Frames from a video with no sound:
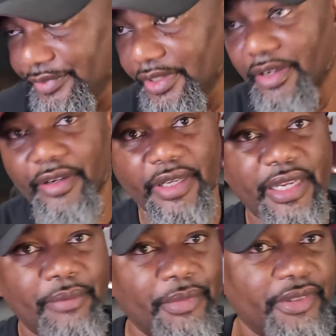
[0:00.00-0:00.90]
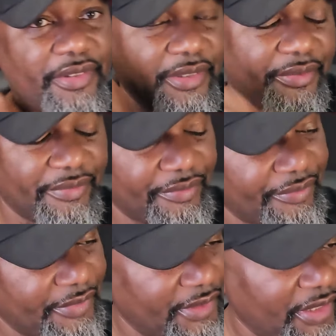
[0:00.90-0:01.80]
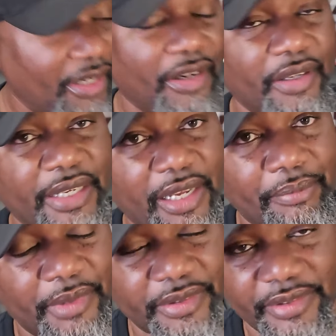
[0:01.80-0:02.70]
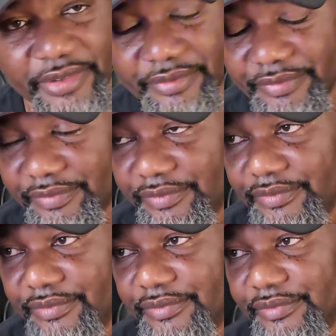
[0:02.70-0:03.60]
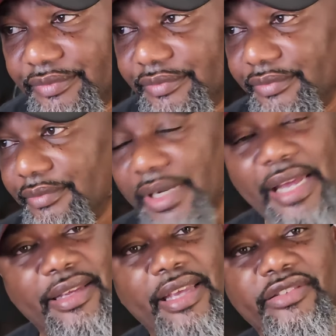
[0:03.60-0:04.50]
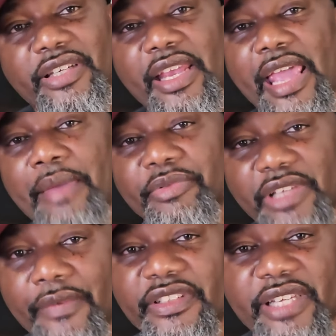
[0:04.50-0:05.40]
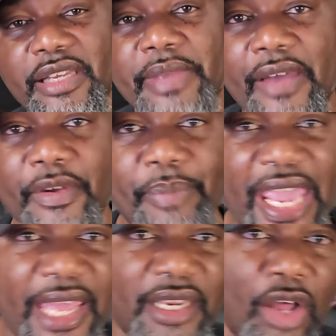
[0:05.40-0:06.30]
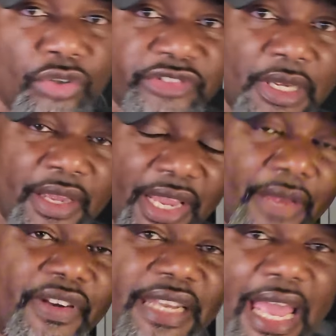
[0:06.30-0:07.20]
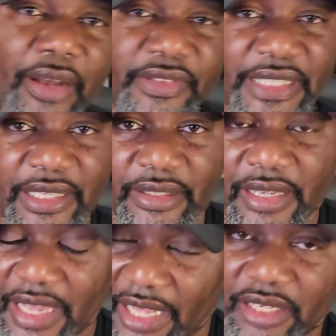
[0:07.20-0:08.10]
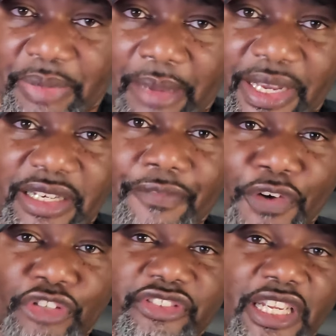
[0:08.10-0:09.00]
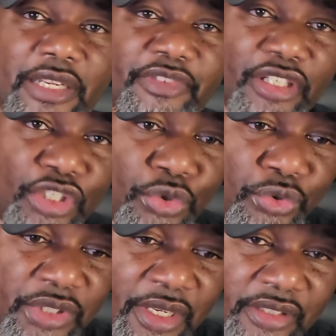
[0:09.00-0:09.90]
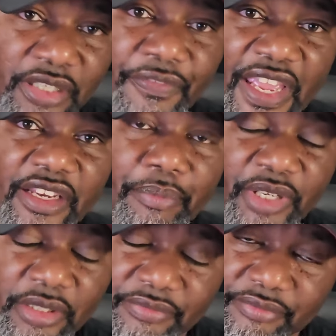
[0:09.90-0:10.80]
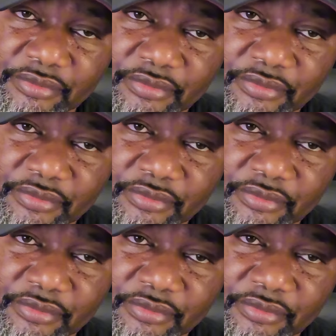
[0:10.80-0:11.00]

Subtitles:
Lord have mercy. Lord have mercy. But I guess shit happens. Every team have a bad loss every now and then. Alabama ain't the first team to lose to Vanderbilt.